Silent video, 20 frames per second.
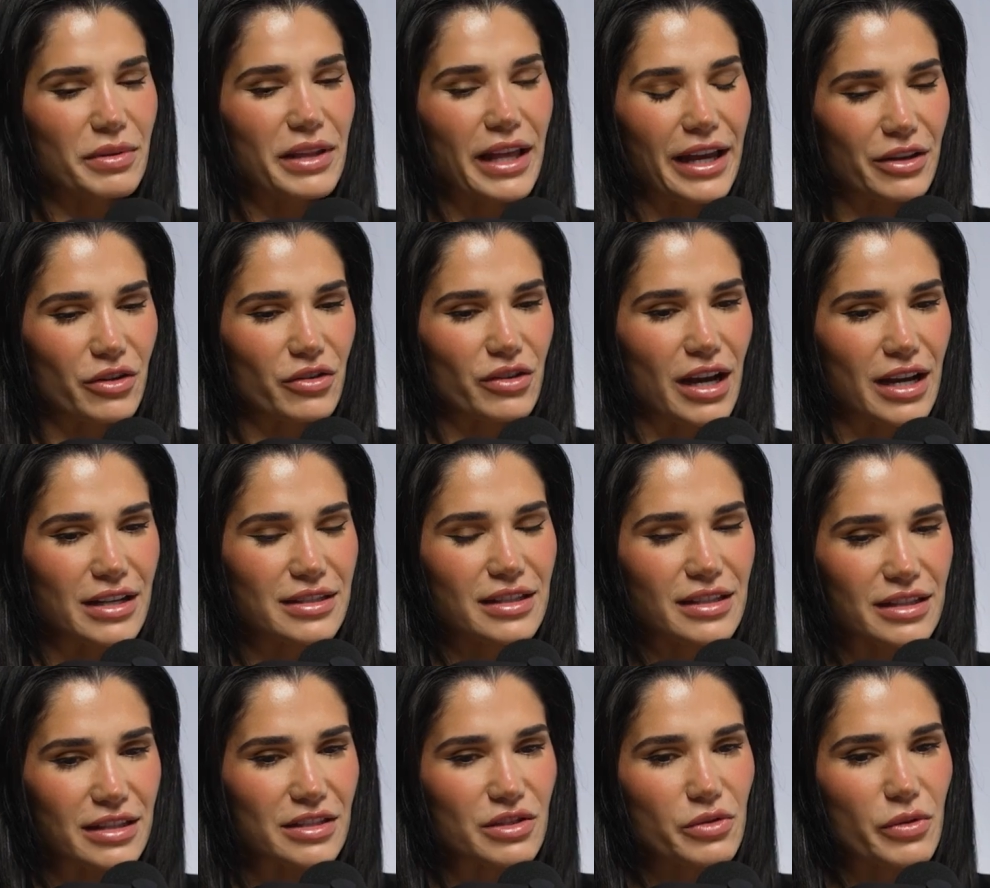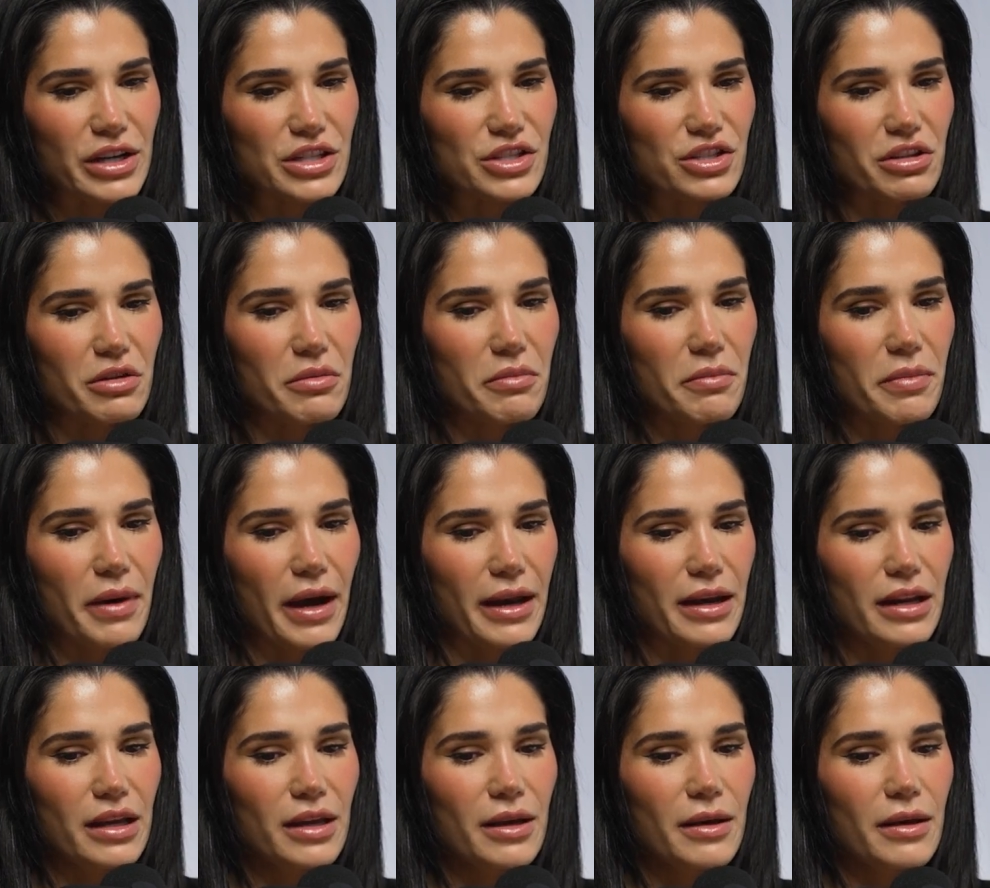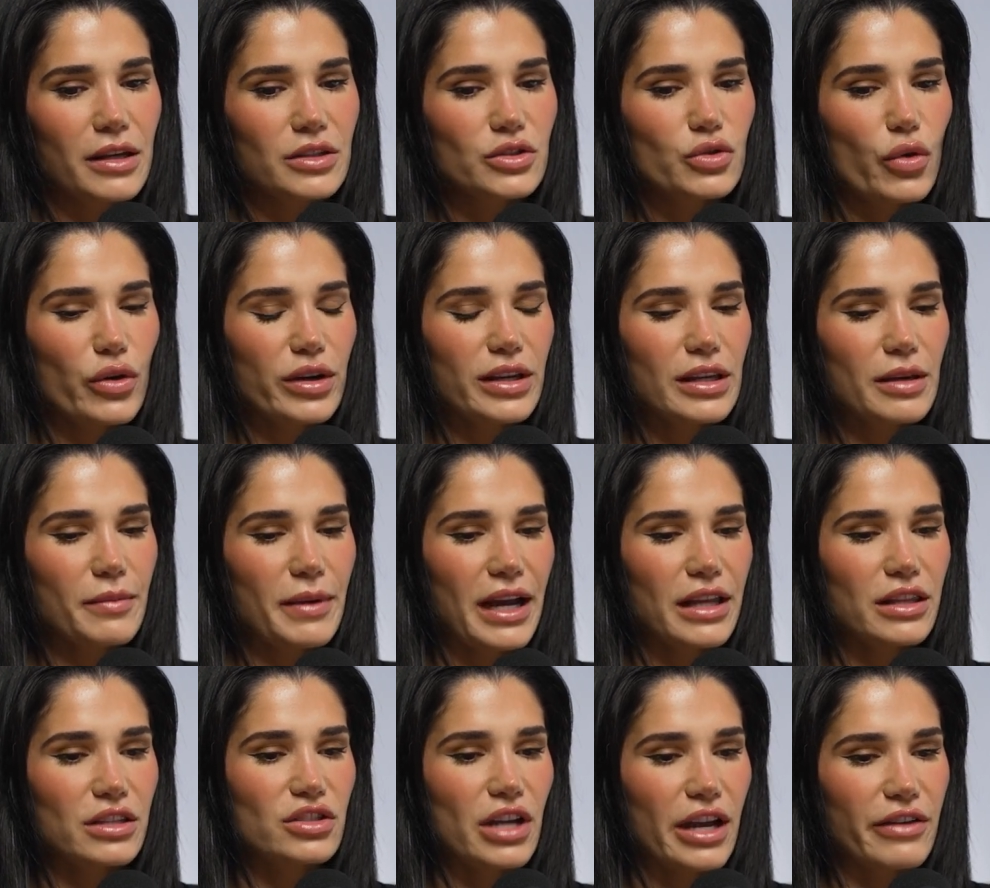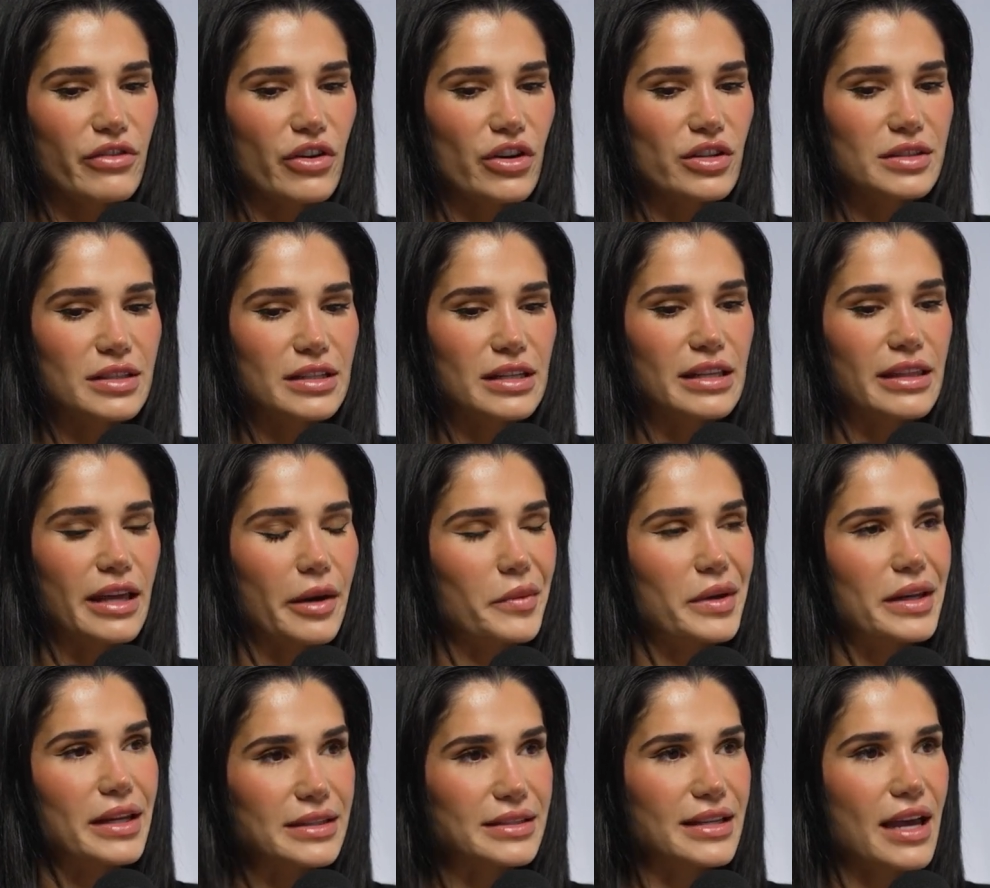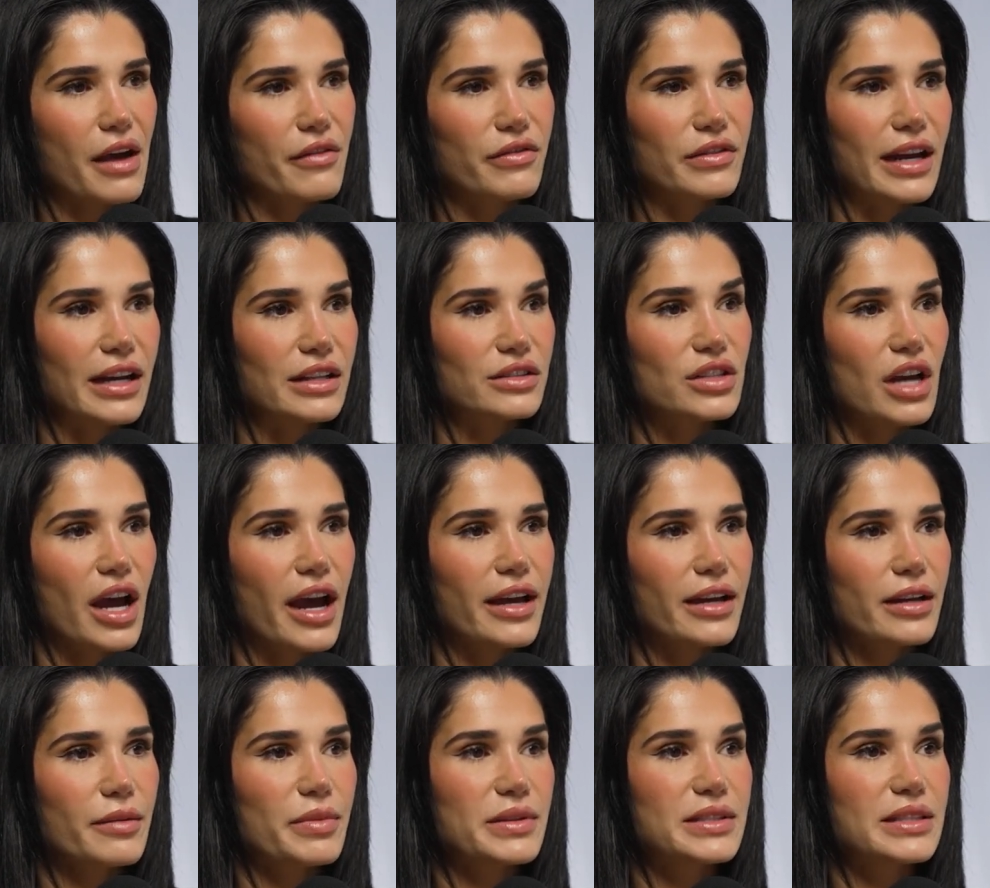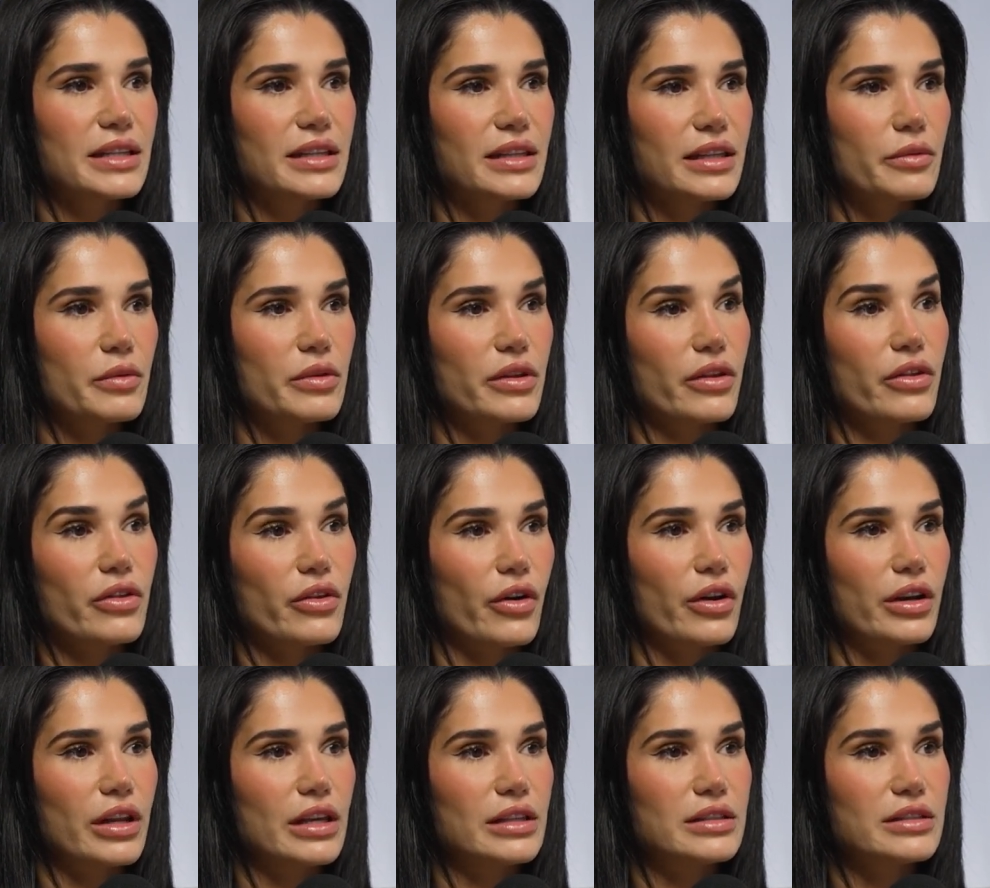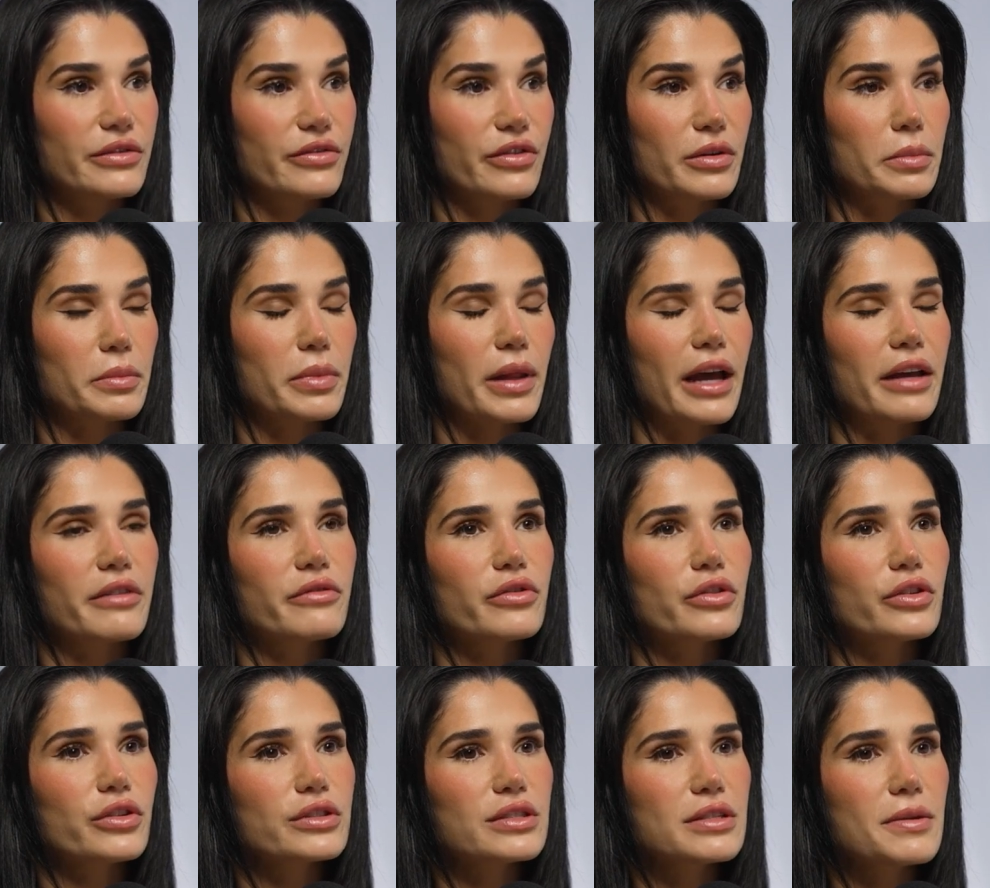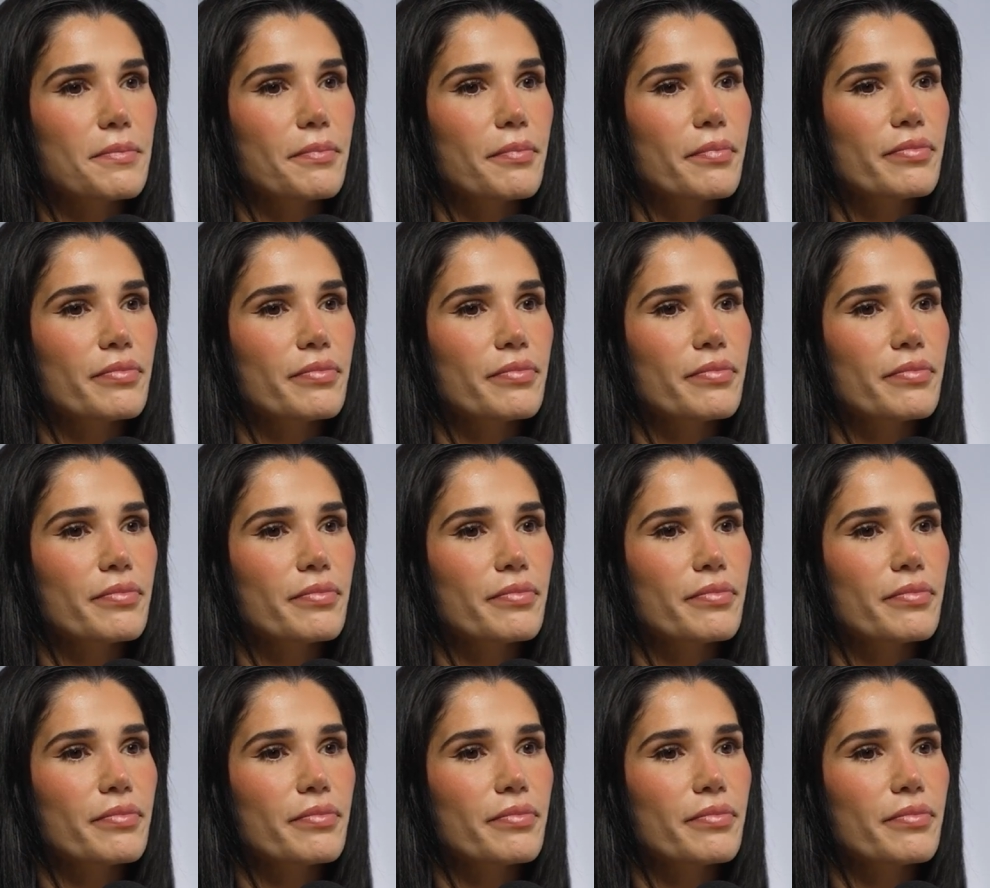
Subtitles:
planning on asking this question, but talking about the diversity that we need to have in our diet, particularly with the 30 different plant foods.